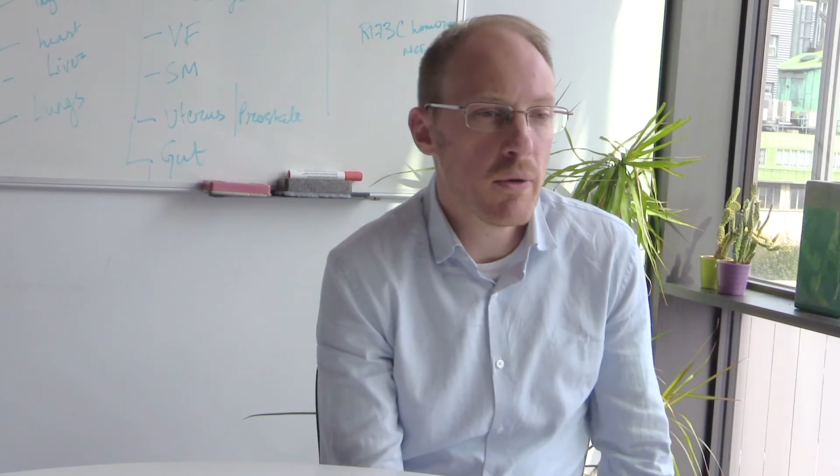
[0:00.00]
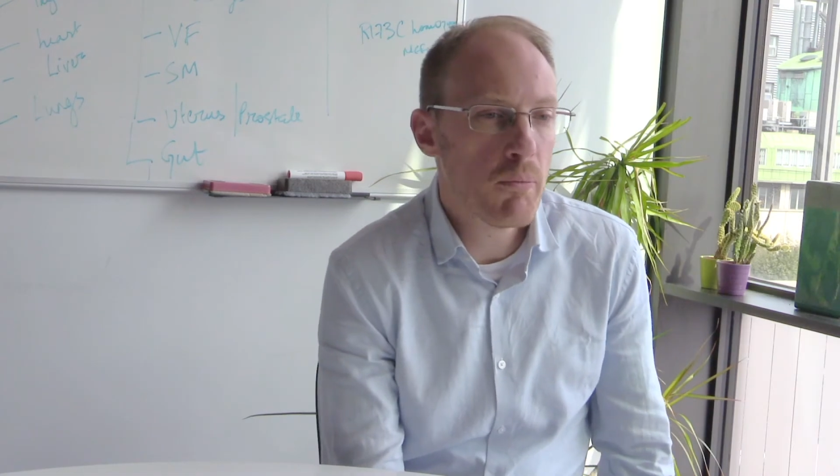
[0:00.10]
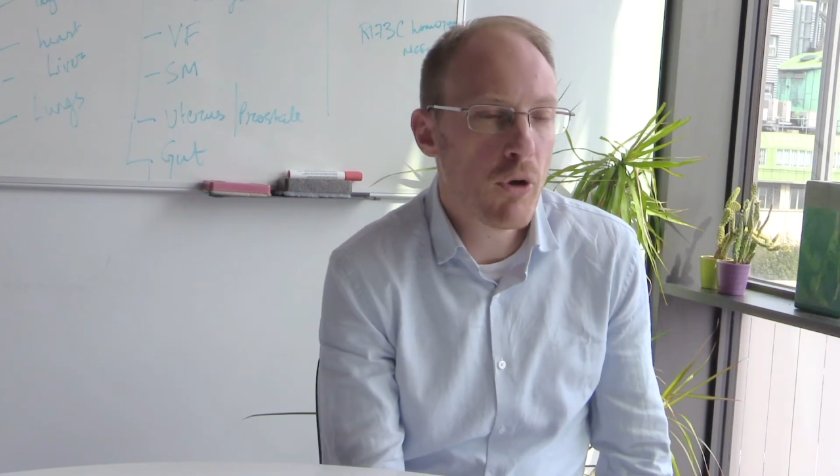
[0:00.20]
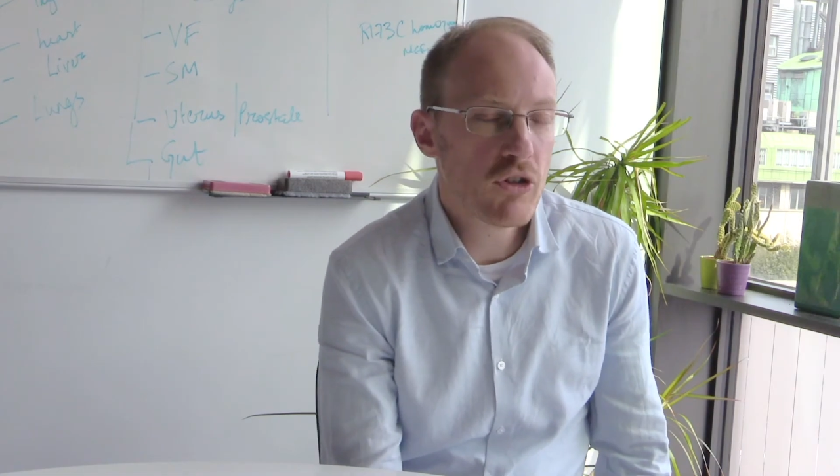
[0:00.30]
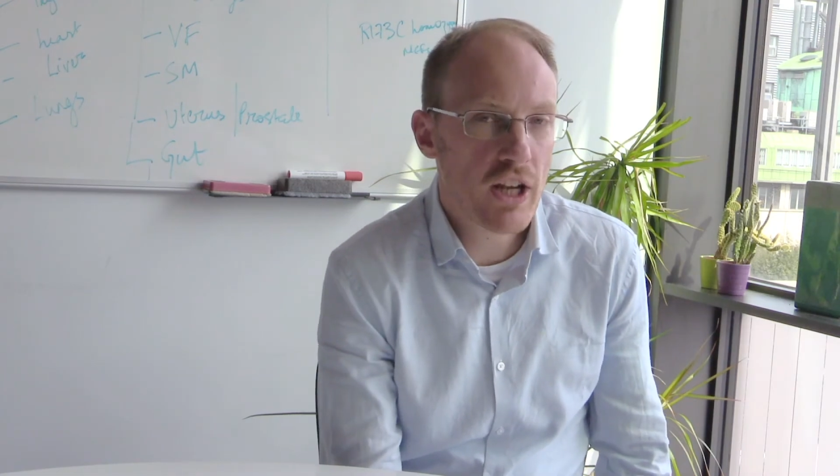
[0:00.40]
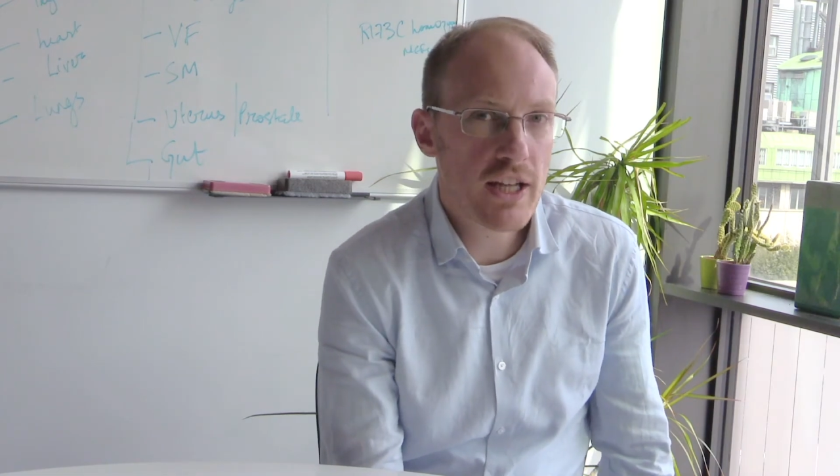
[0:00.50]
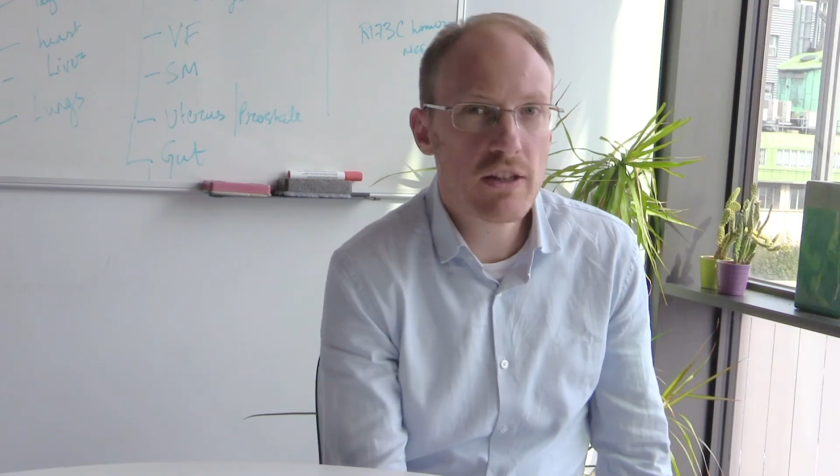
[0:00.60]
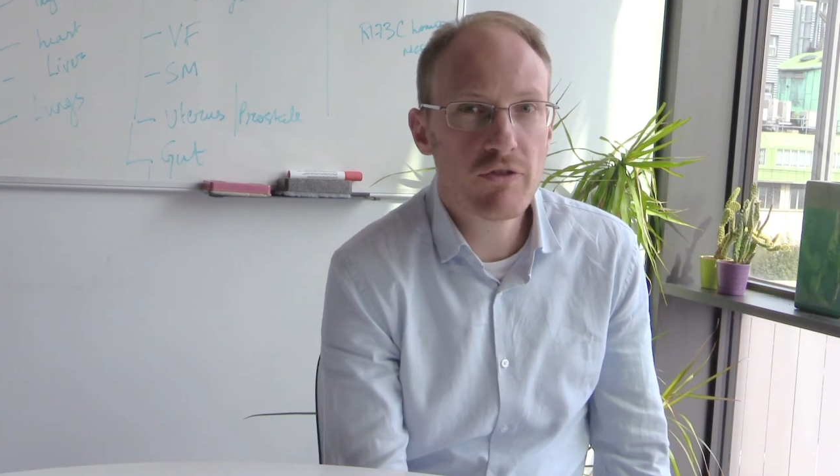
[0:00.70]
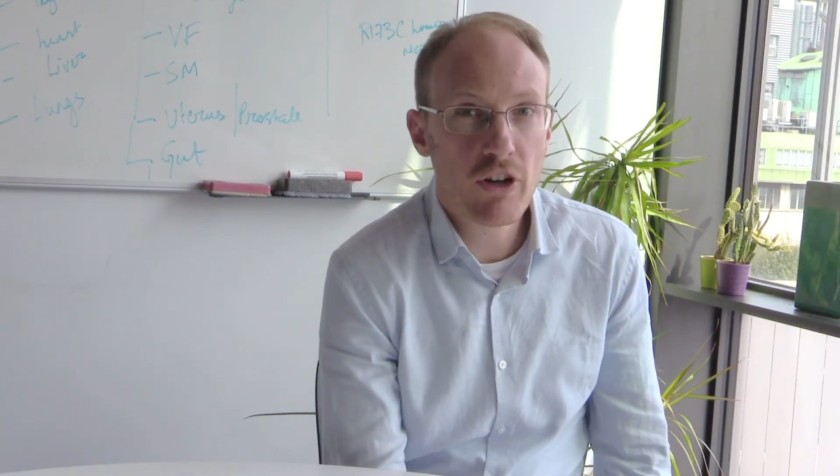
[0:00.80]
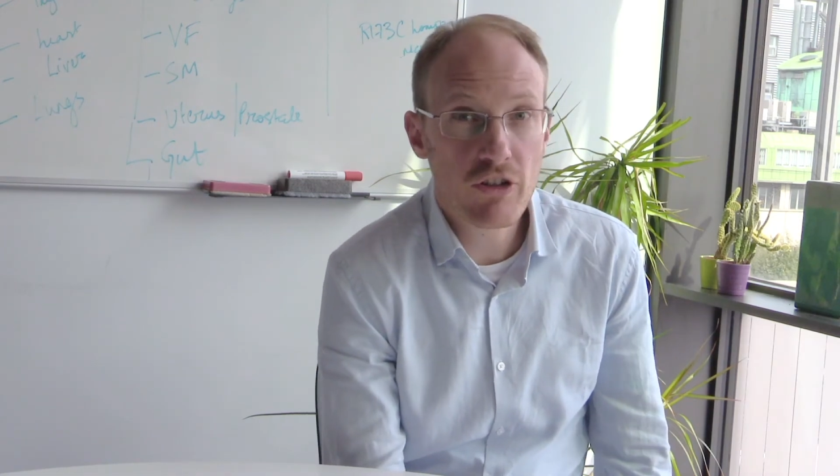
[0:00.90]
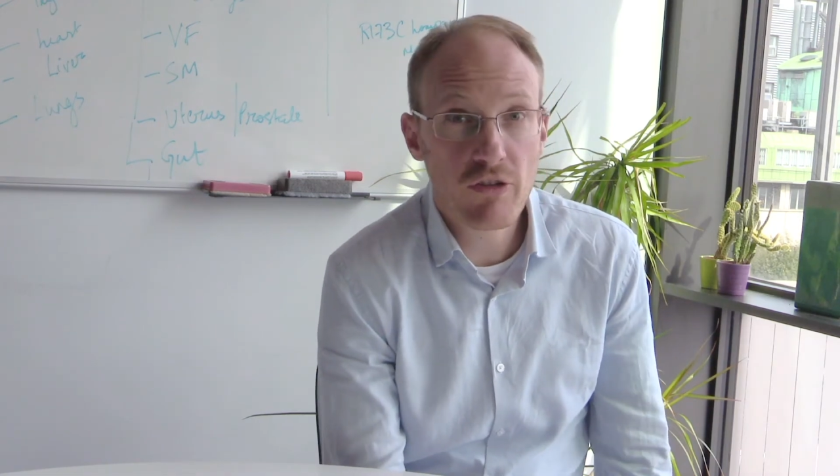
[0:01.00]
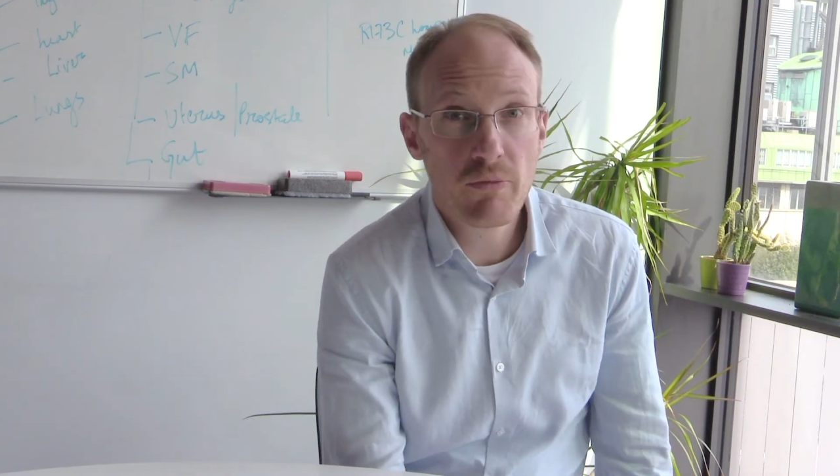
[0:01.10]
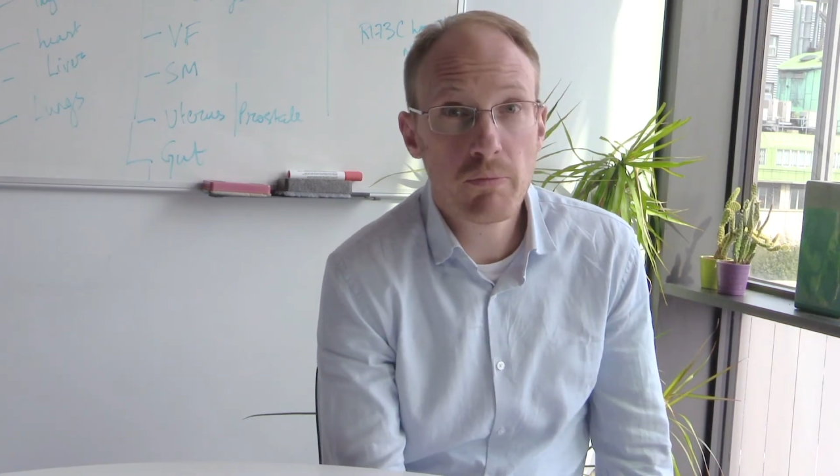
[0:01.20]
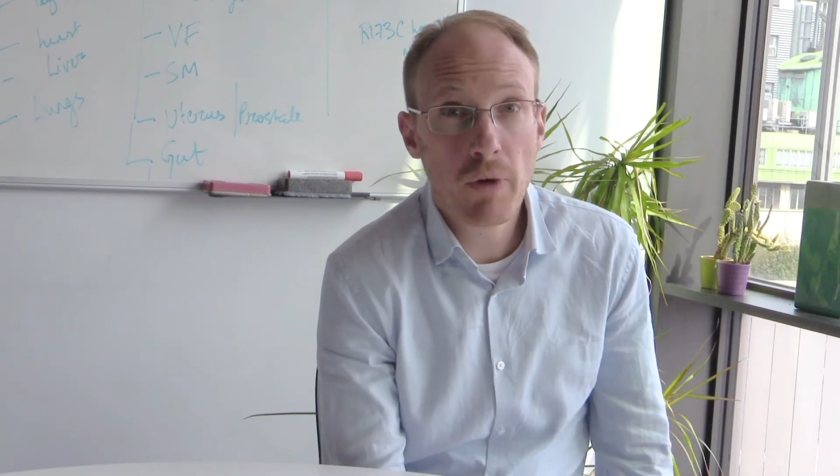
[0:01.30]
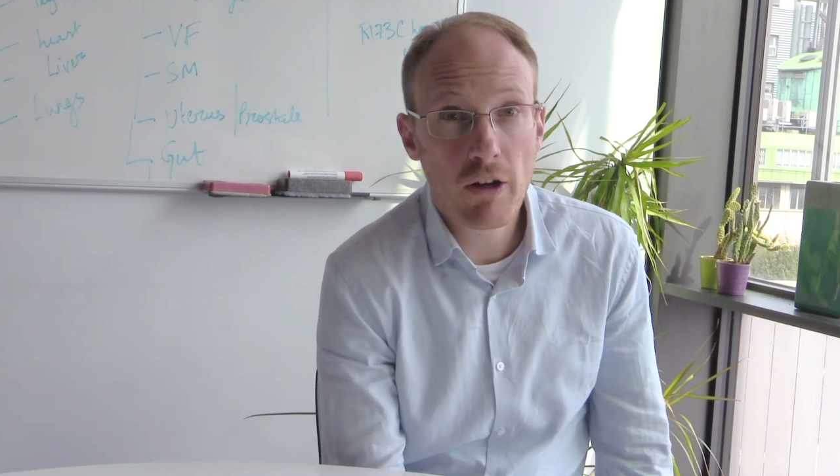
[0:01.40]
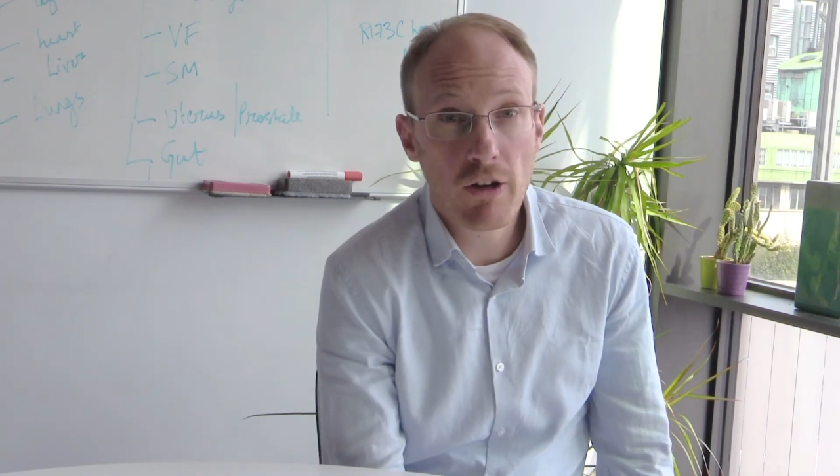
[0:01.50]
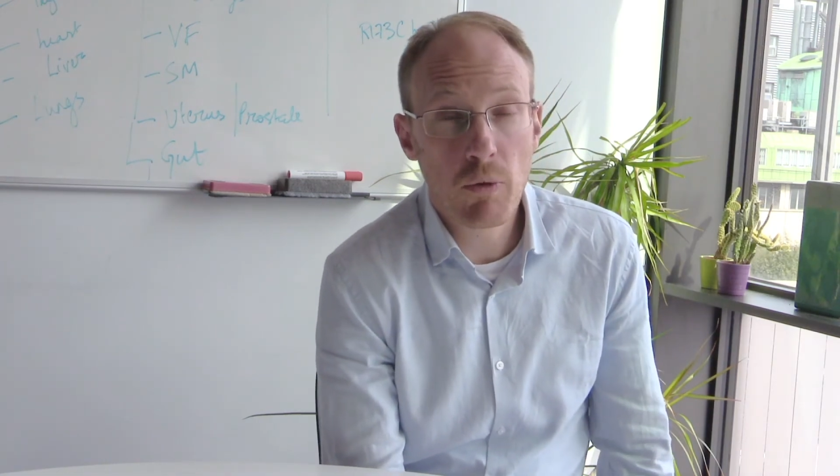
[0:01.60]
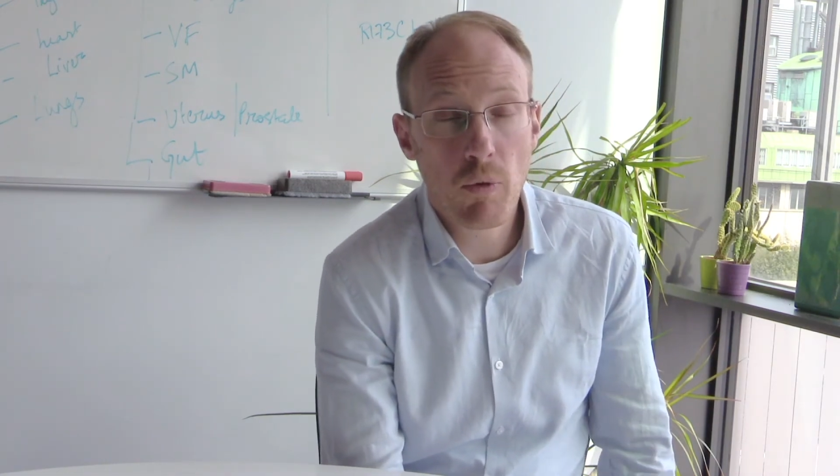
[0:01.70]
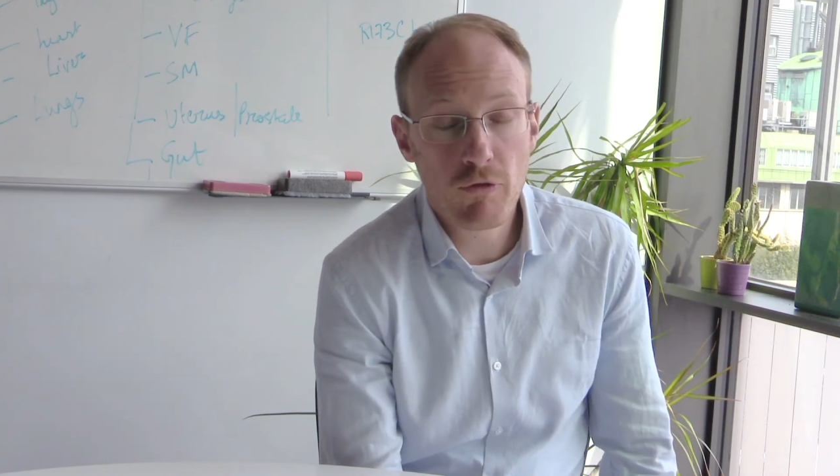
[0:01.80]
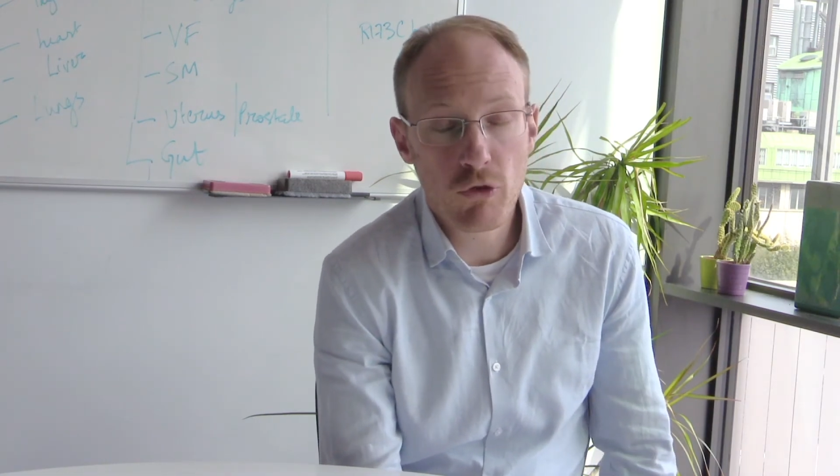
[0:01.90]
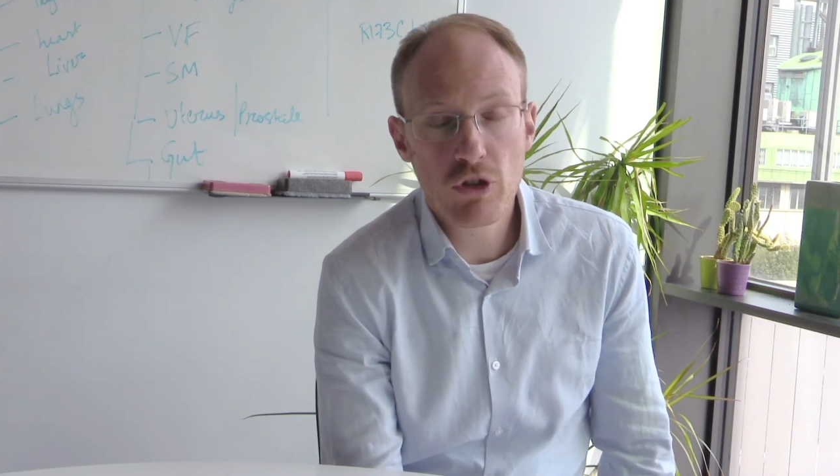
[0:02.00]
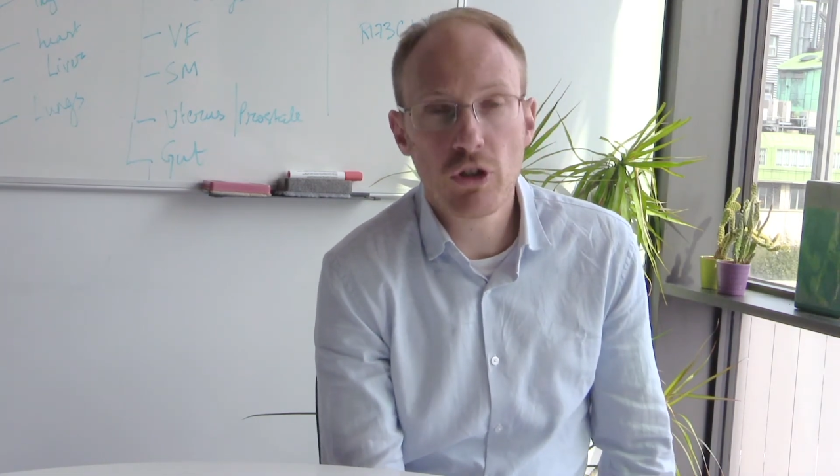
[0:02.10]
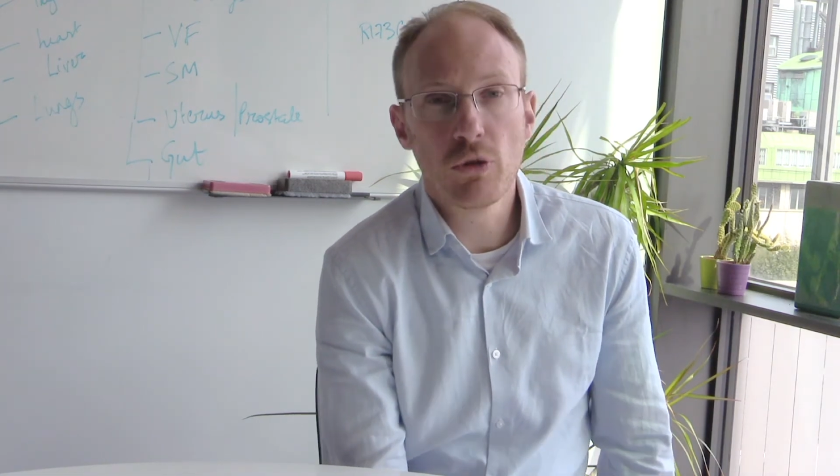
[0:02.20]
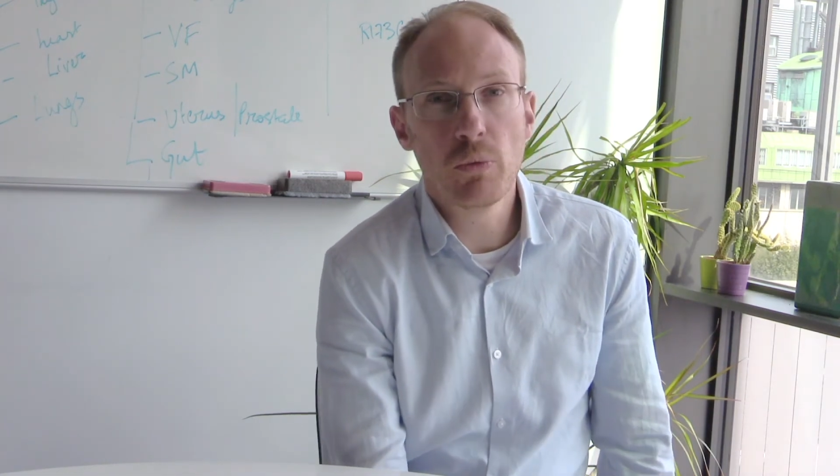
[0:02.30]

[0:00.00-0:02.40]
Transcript: modulating the function of miRNA-142,